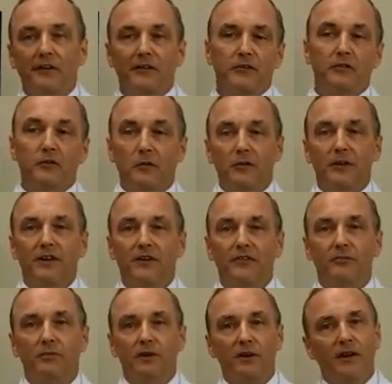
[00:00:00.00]
these little
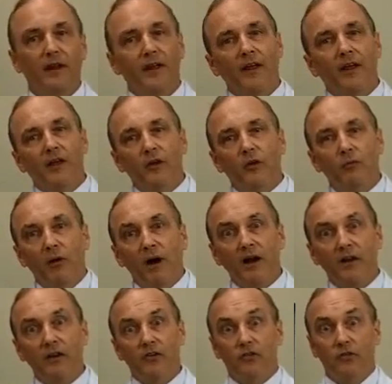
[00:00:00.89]
kids, but your
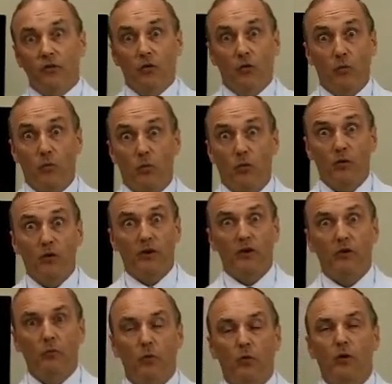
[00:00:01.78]
body is
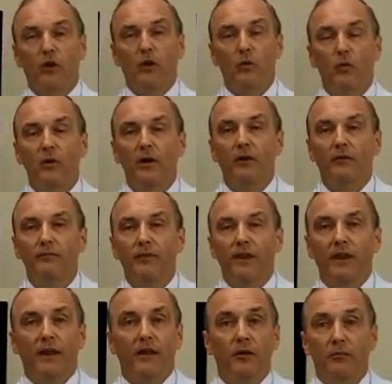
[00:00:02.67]
working well,
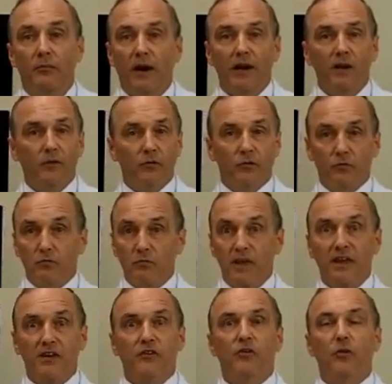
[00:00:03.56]
and the body was
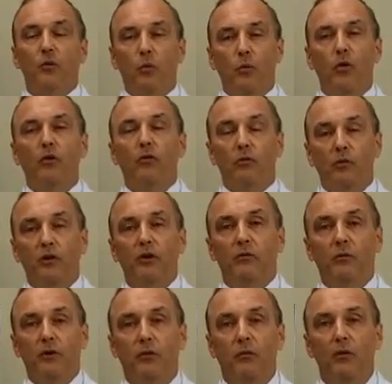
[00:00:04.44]
made to work
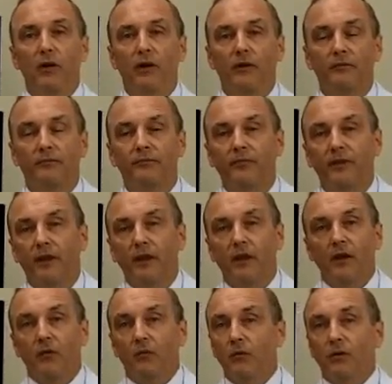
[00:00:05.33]
really, really well.
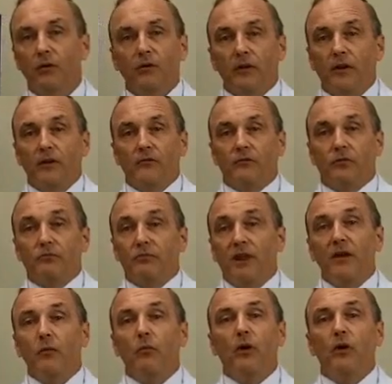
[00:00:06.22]
Well, from
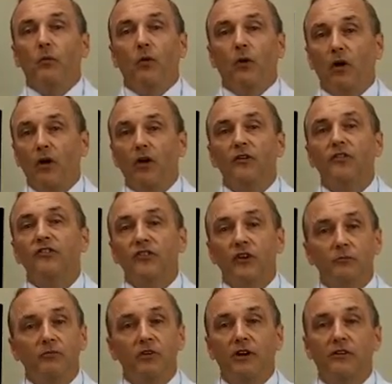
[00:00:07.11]
day one, we're all
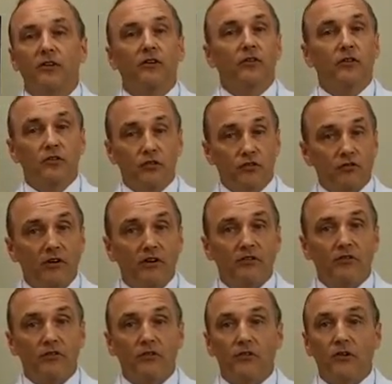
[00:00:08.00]
subjected to
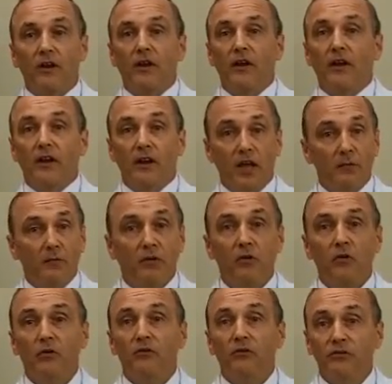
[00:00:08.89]
stressors,
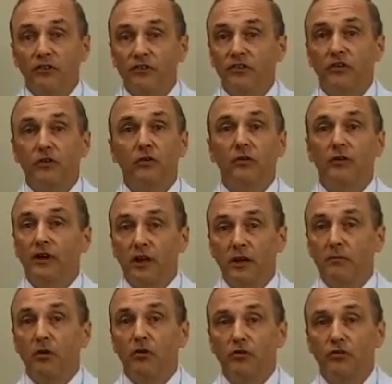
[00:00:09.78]
chemical, physical, and
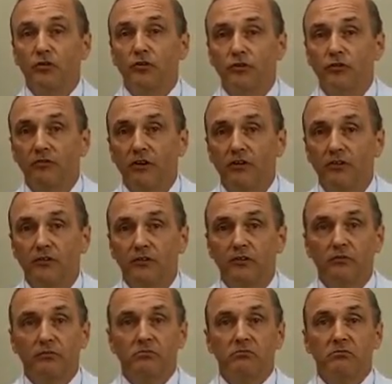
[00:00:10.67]
emotional
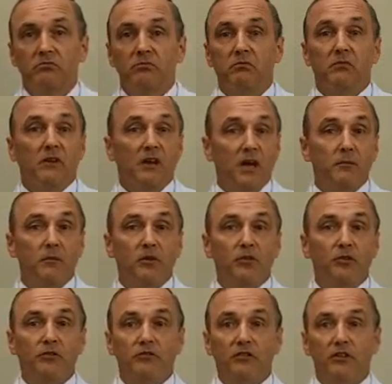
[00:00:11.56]
stressors.
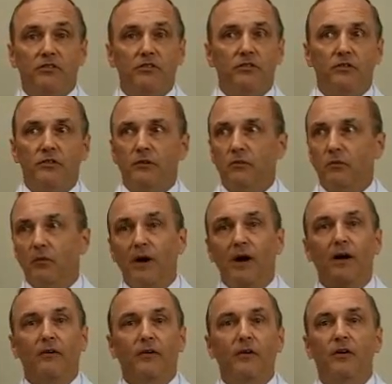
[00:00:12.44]
Chemical stressors,
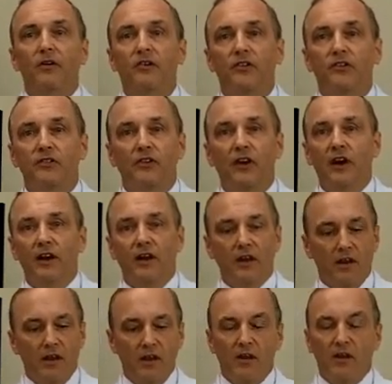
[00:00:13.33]
wow, in our
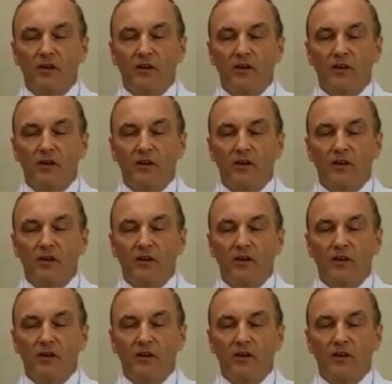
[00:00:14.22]
society.